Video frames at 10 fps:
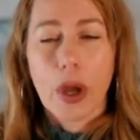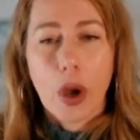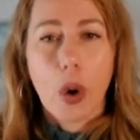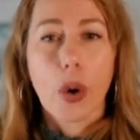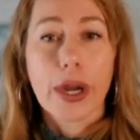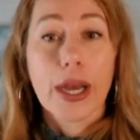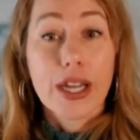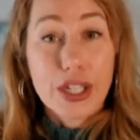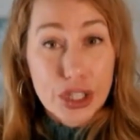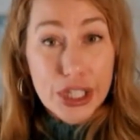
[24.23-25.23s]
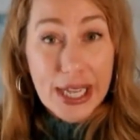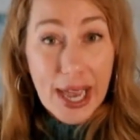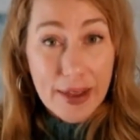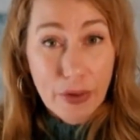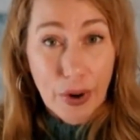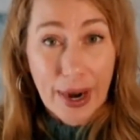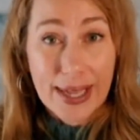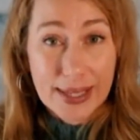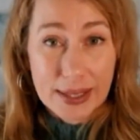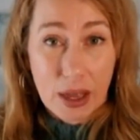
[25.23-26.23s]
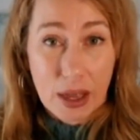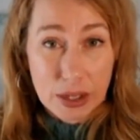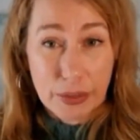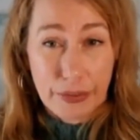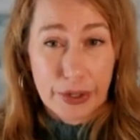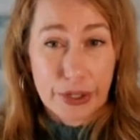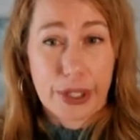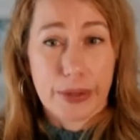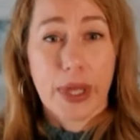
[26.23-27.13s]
or GA4 as it's also referred to.